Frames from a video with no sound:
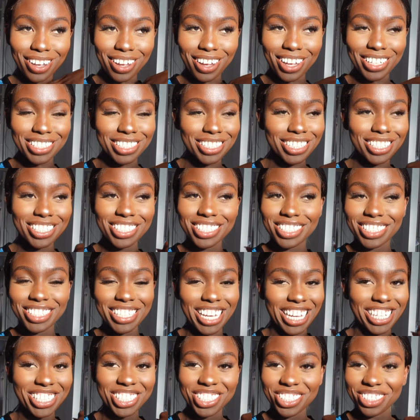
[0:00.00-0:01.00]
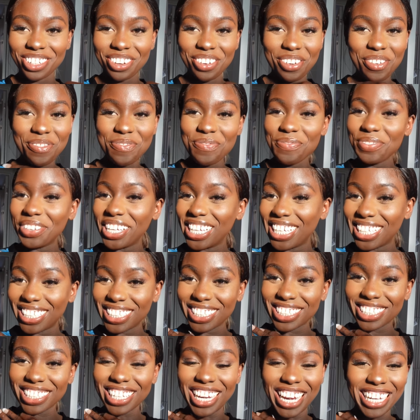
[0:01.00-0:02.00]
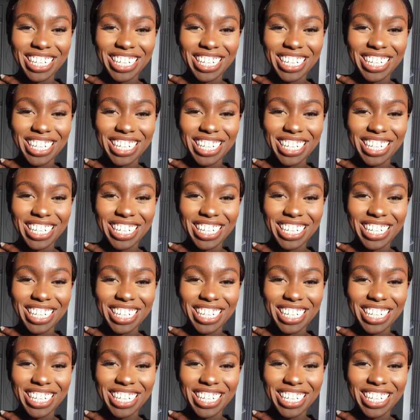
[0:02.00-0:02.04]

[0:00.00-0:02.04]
A sensational feat.